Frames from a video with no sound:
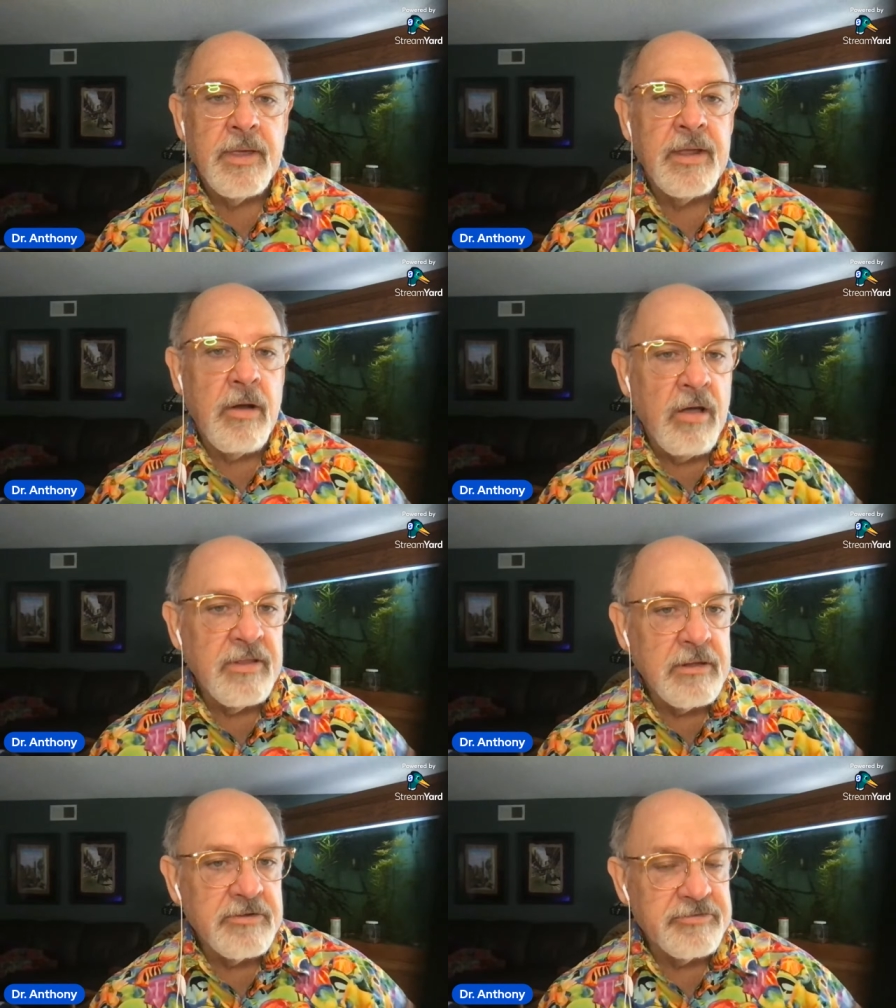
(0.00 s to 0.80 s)
and all the
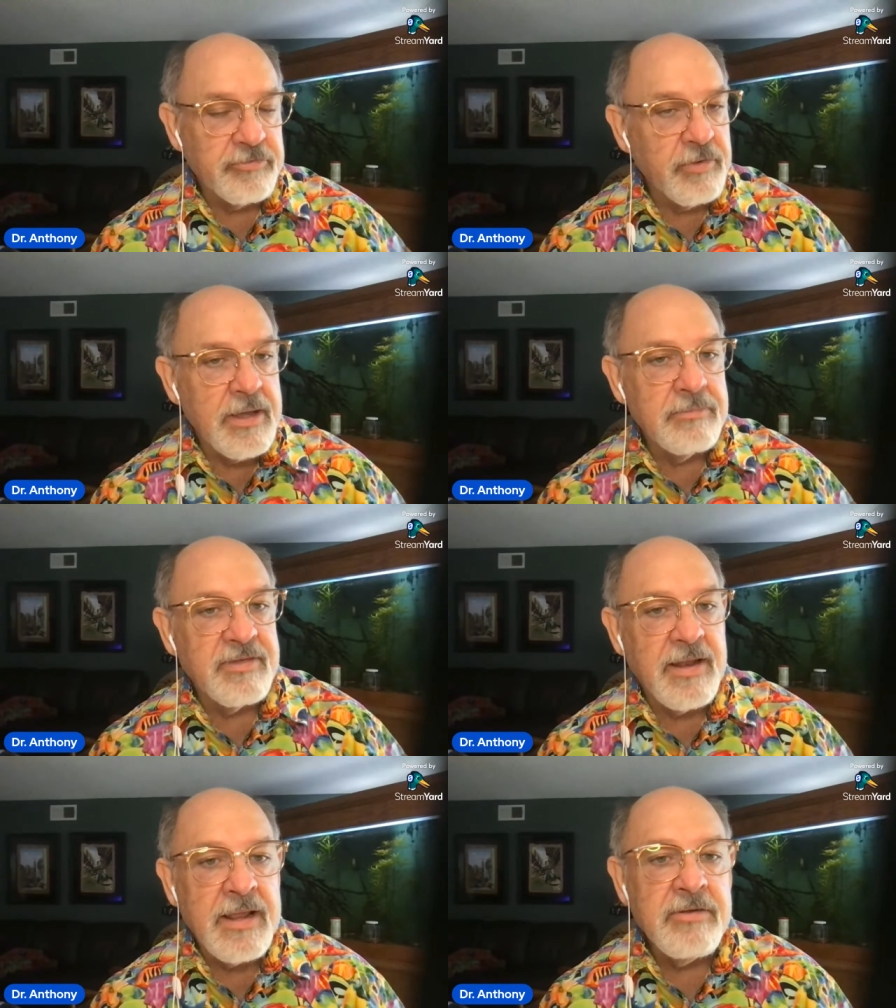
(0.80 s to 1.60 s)
little streams
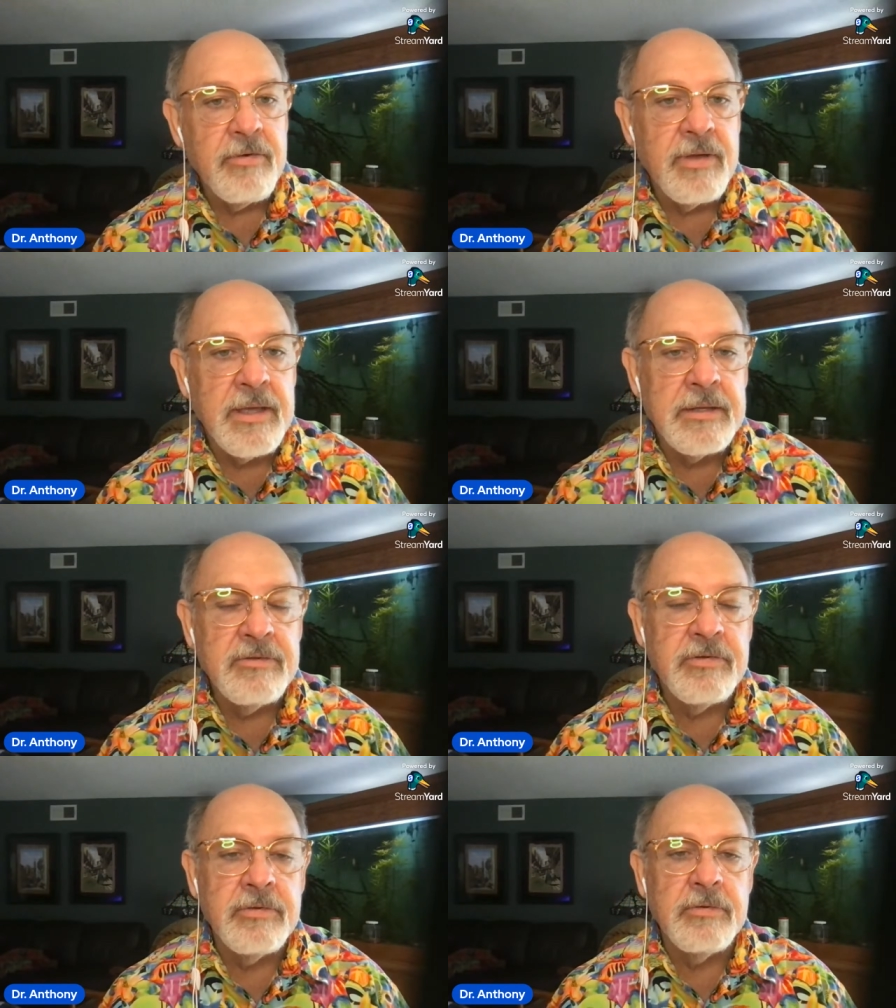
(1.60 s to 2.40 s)
that enter
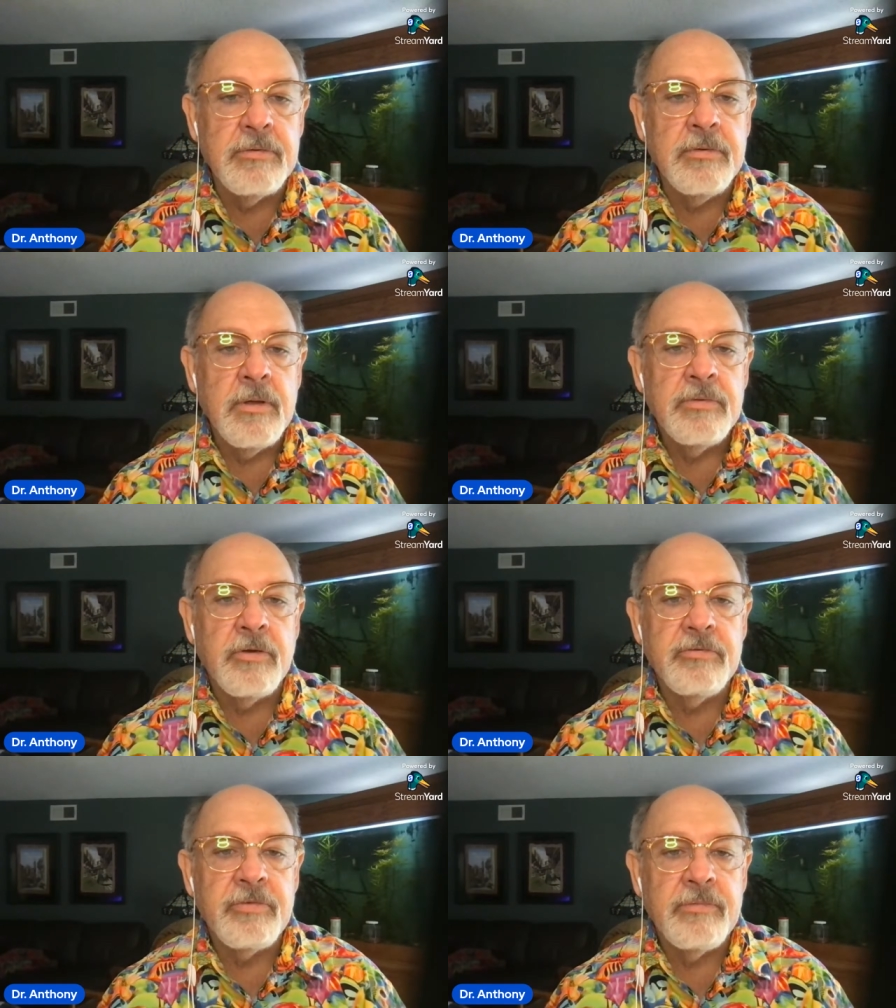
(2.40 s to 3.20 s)
into
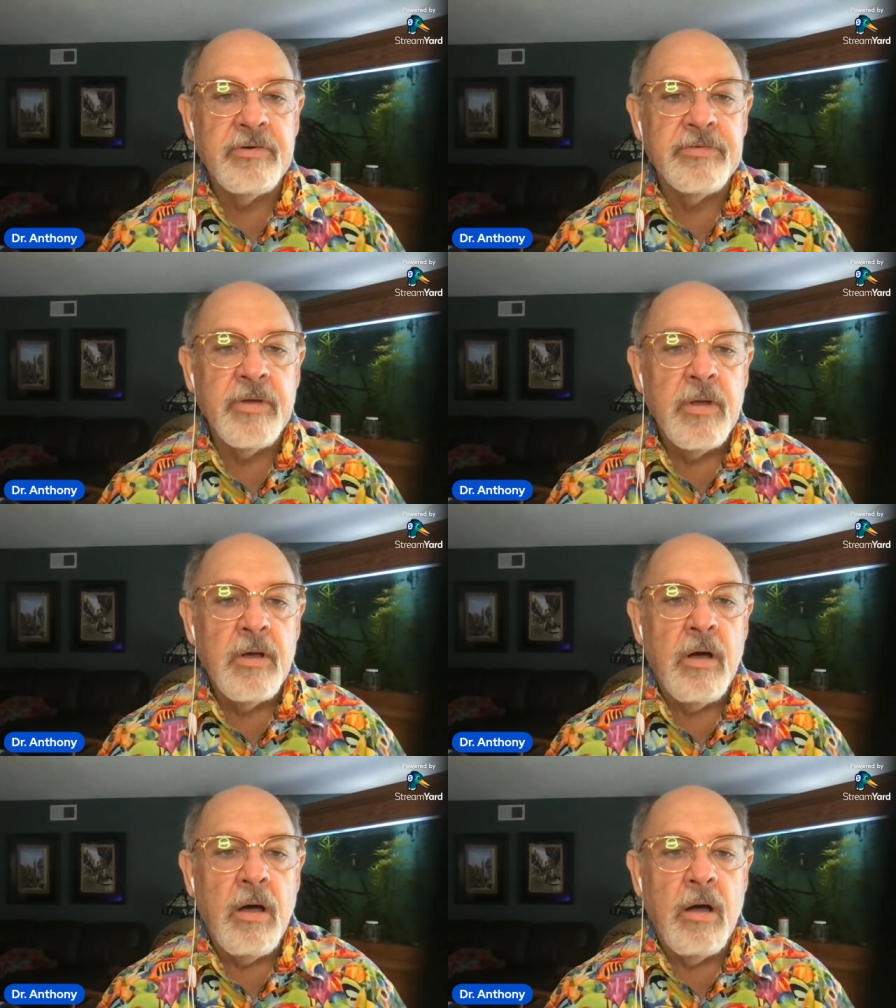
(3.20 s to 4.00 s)
those rivers
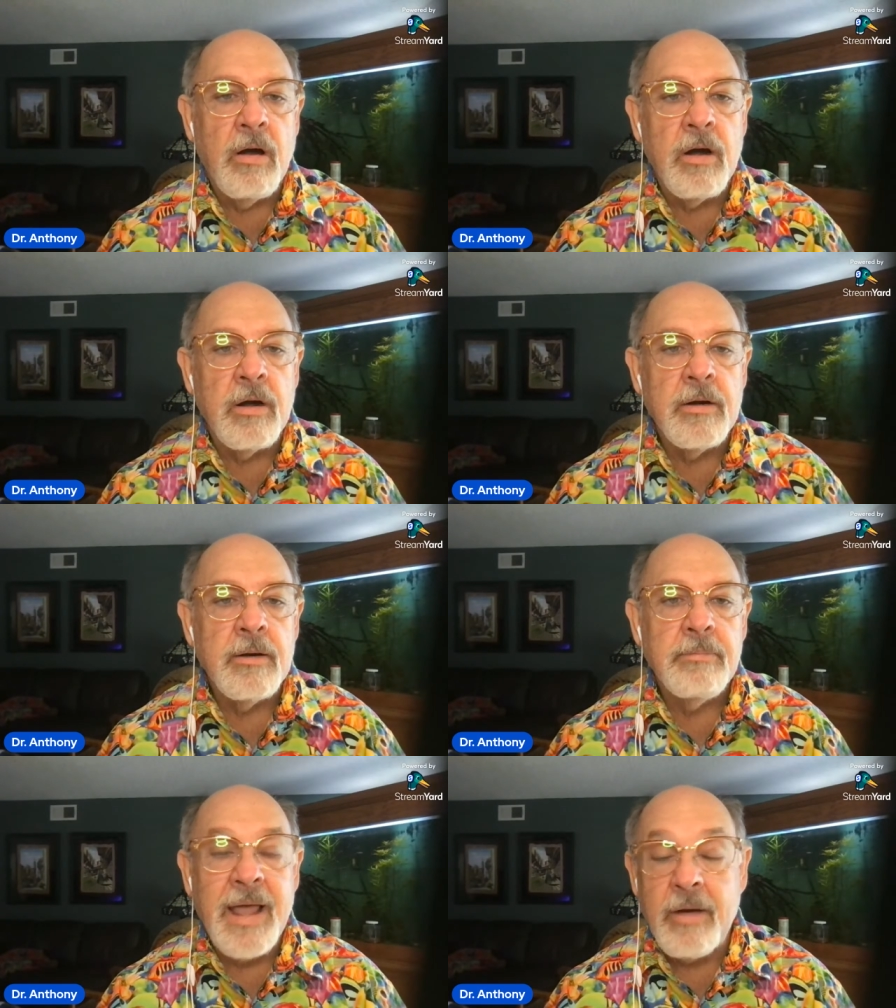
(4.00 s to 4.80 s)
are
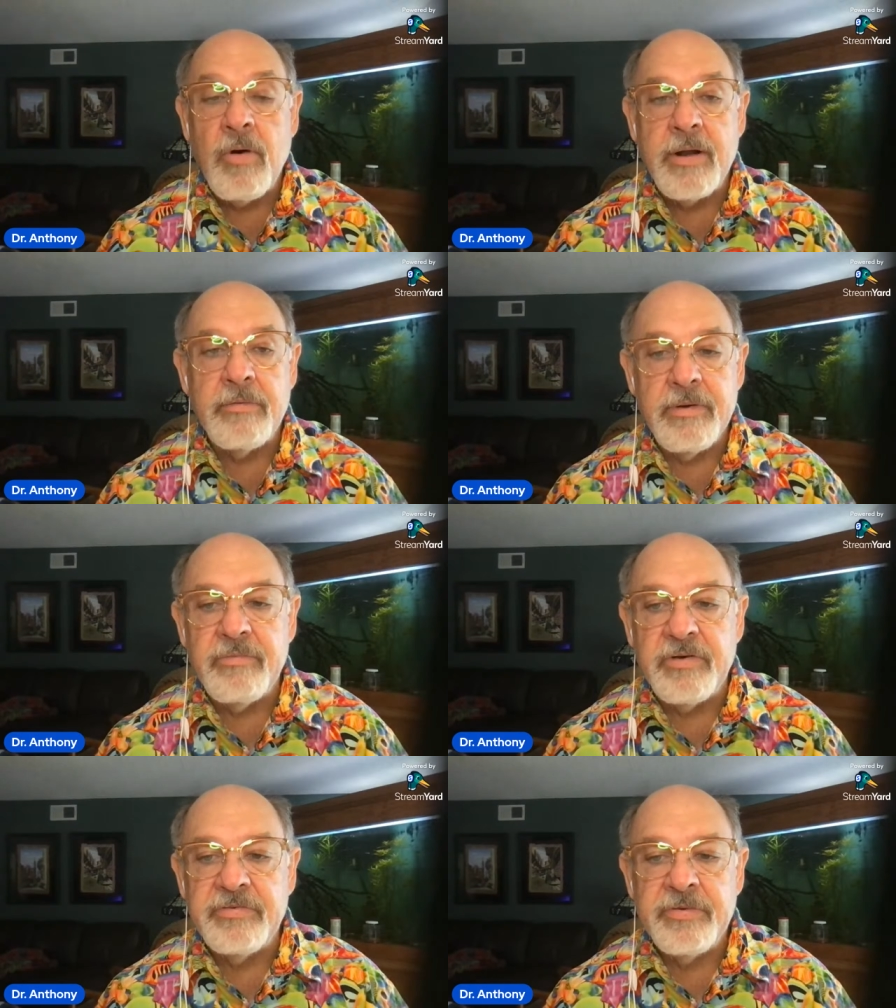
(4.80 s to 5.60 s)
blackwater
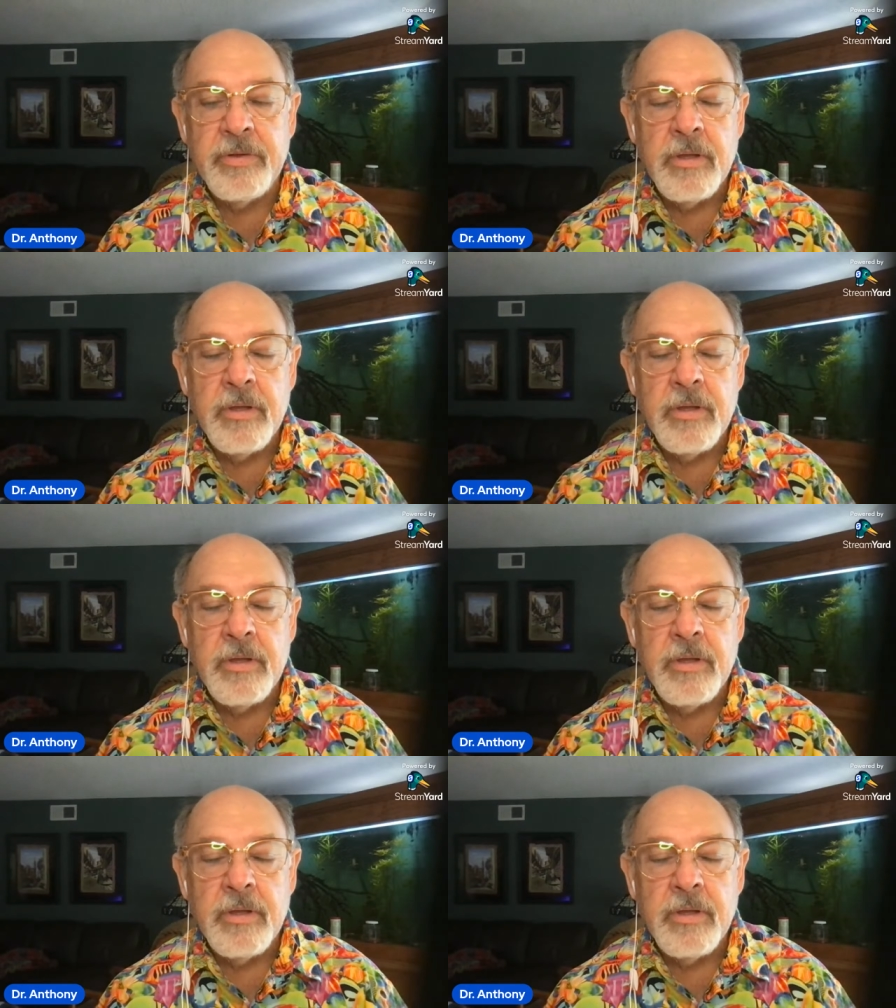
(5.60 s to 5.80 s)
rivers.